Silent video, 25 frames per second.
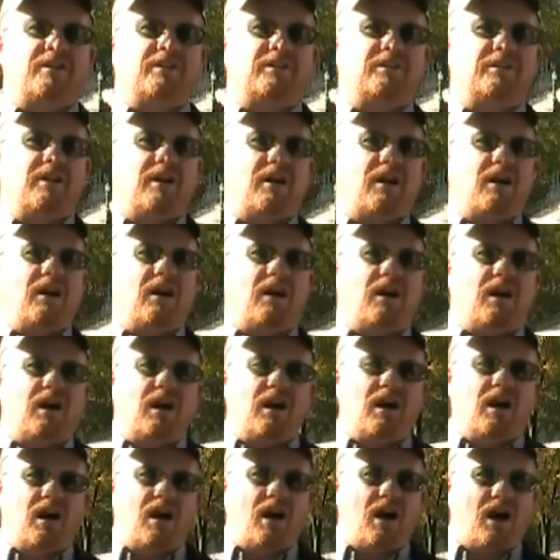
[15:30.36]
an
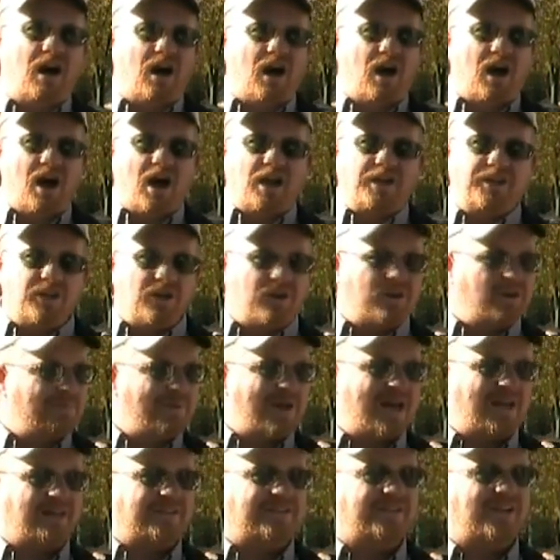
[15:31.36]
unknown
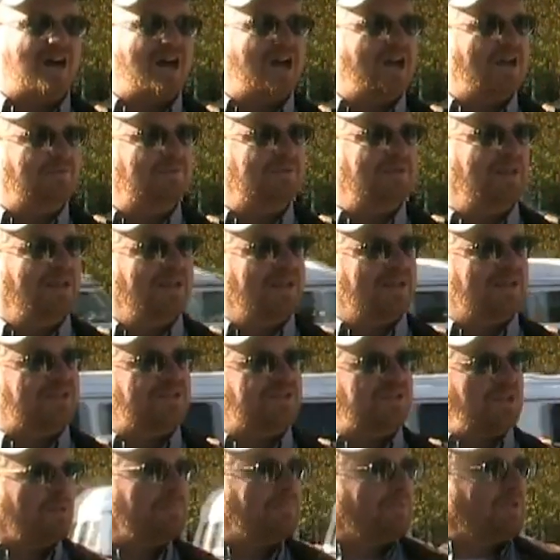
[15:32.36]
amount of time,
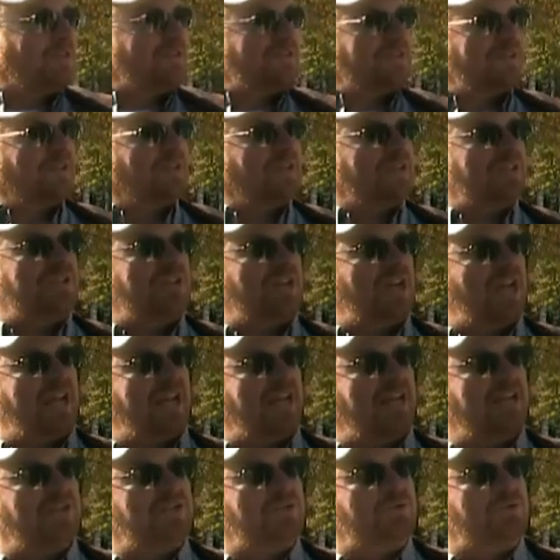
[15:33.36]
something's going to change?